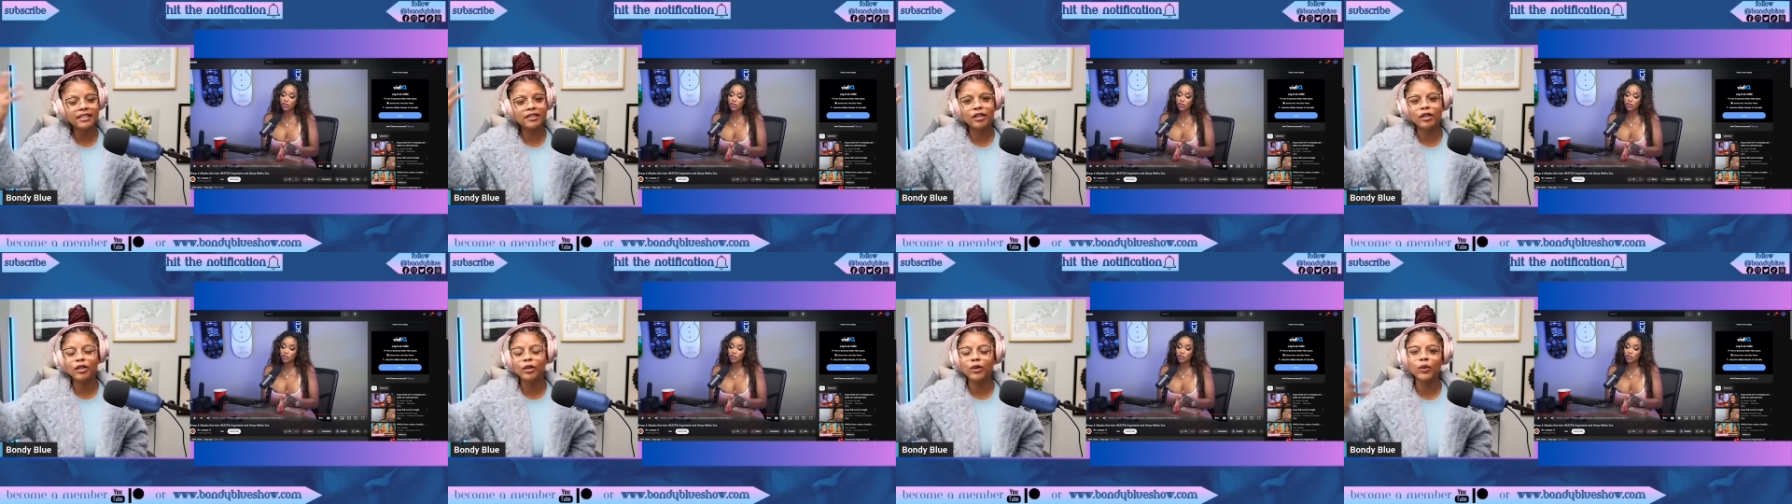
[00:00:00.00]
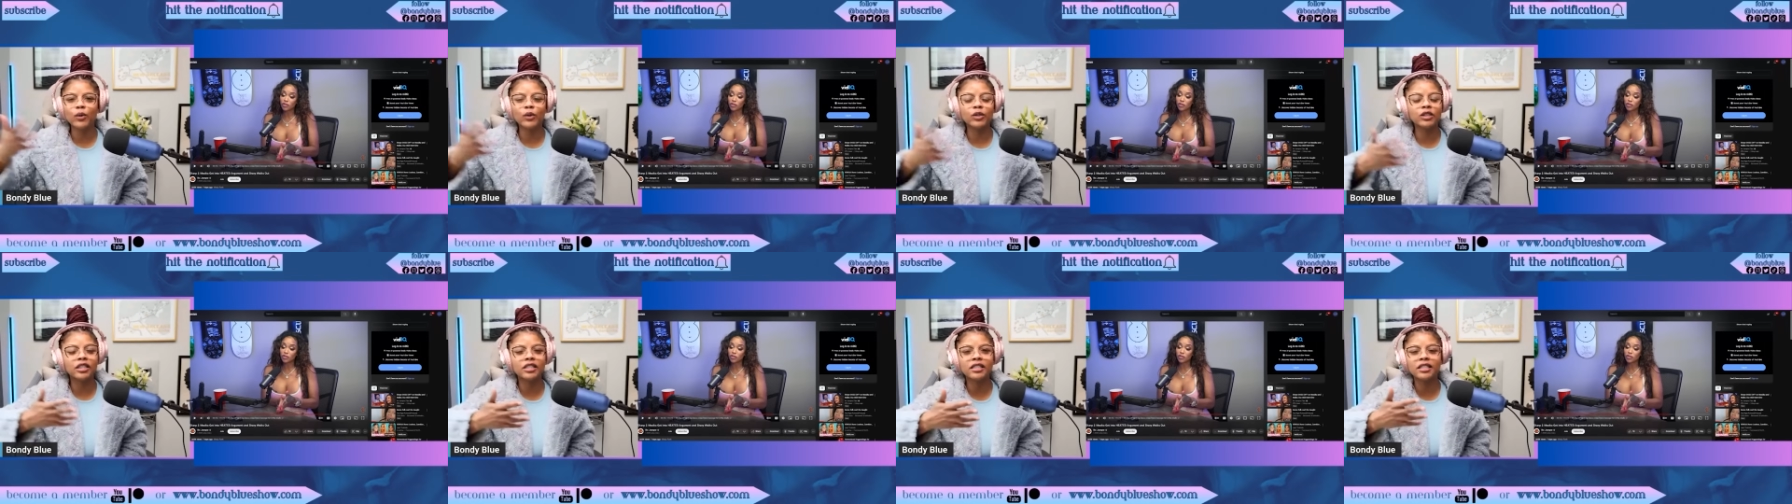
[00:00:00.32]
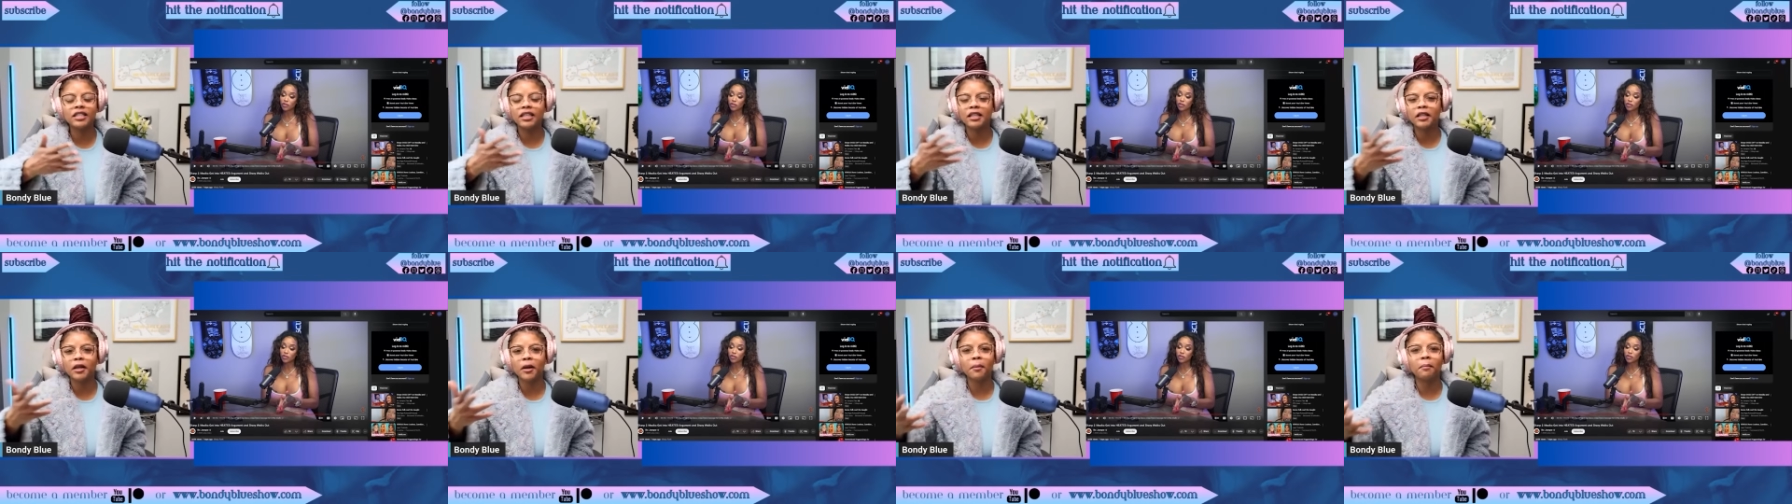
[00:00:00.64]
delusions
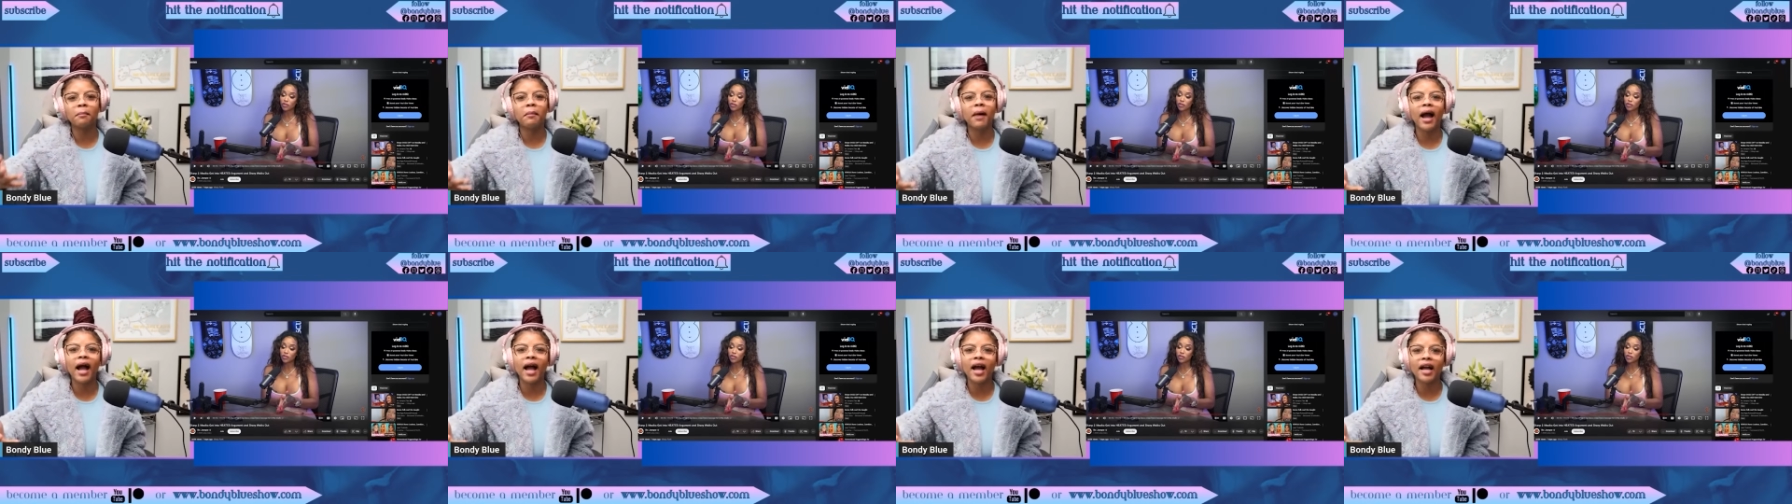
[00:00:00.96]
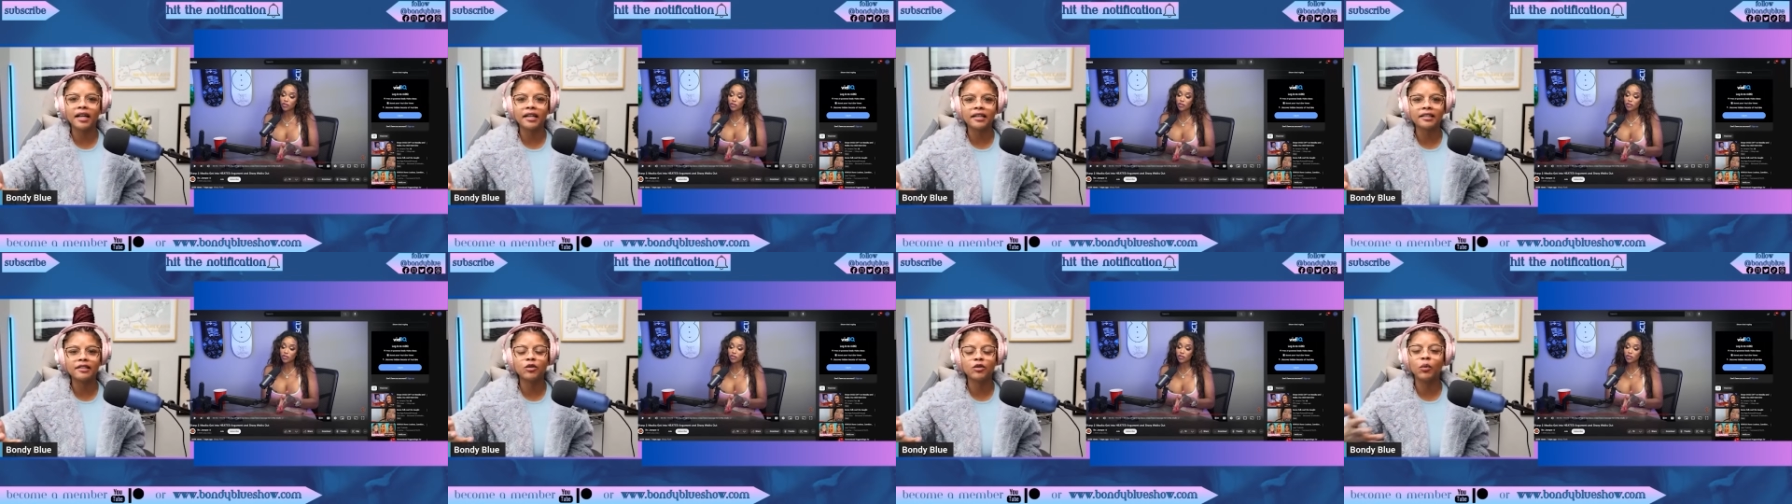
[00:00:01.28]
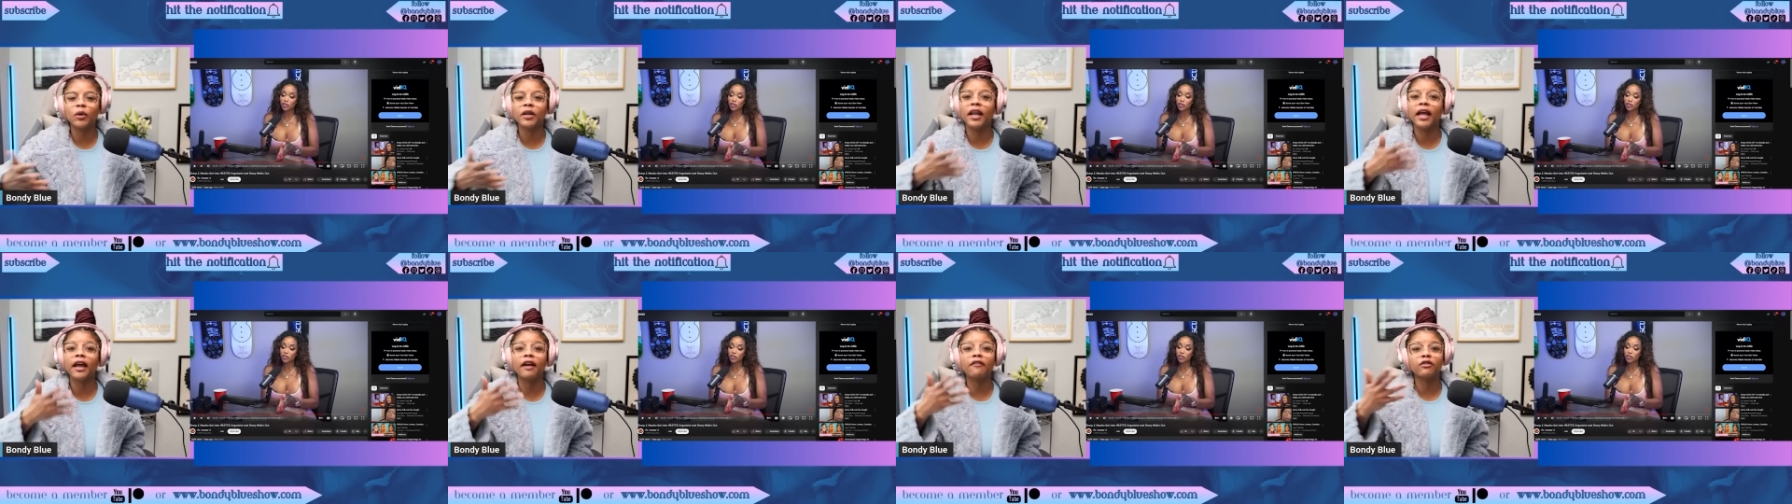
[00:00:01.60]
in their minds
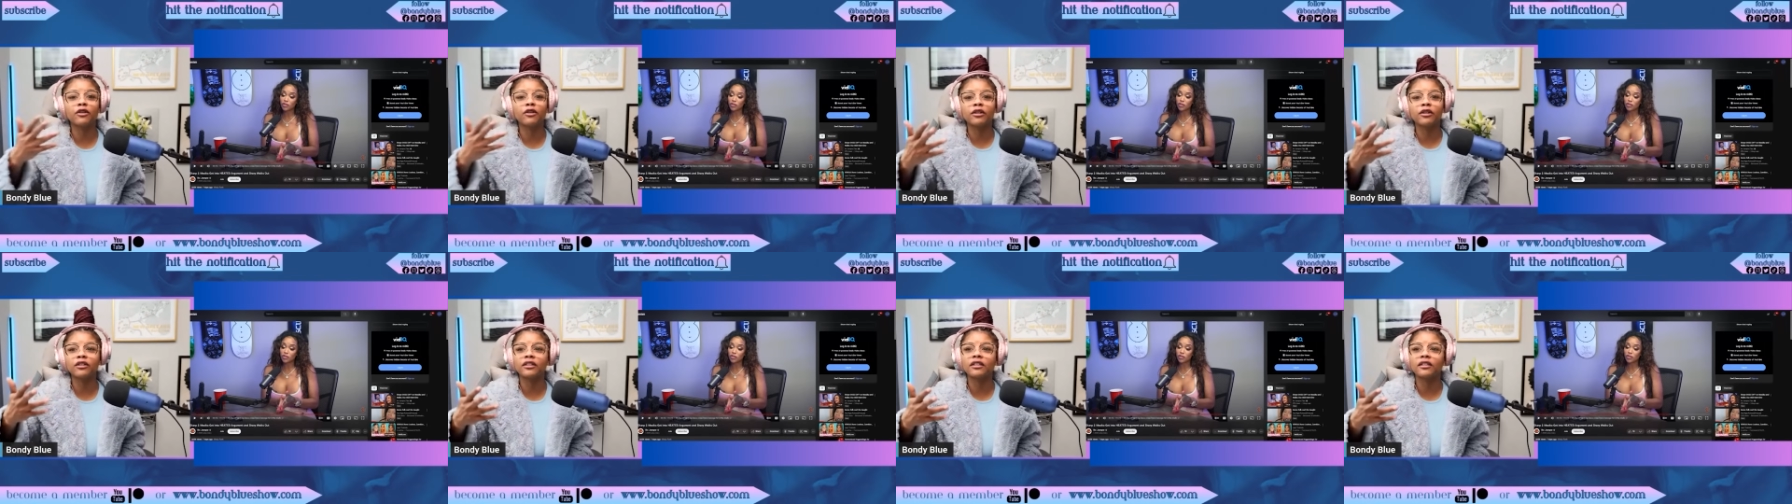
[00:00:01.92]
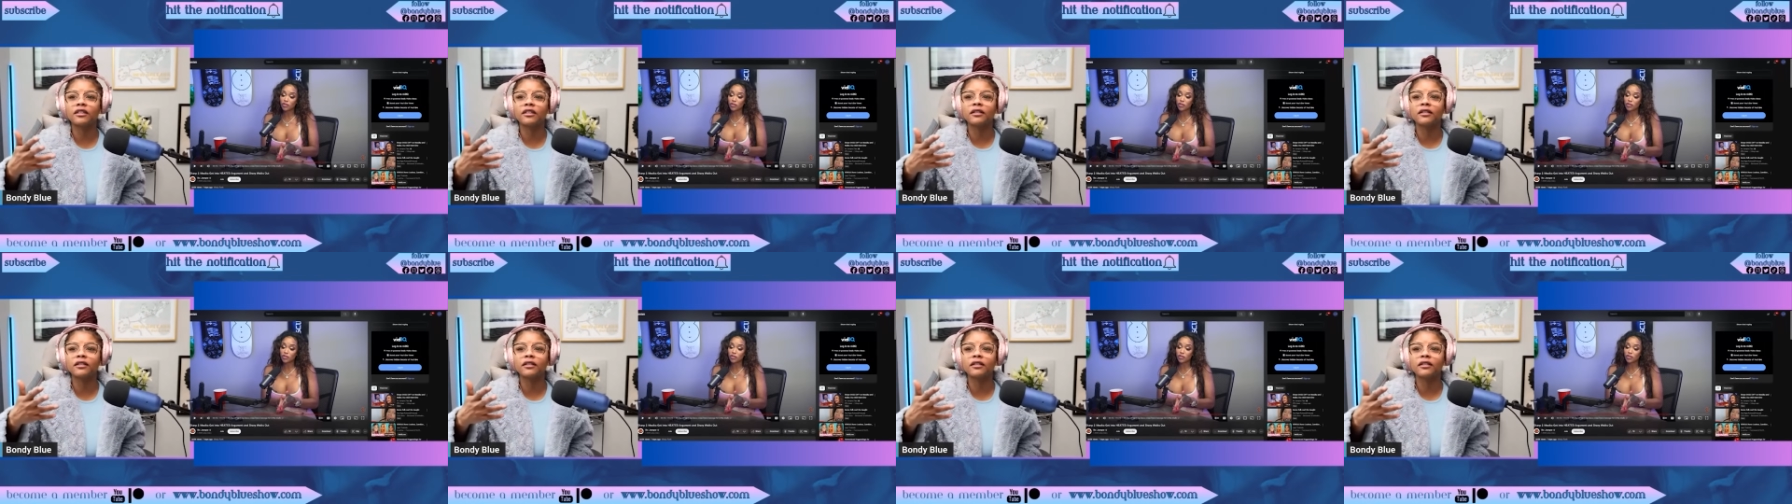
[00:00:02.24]
whenever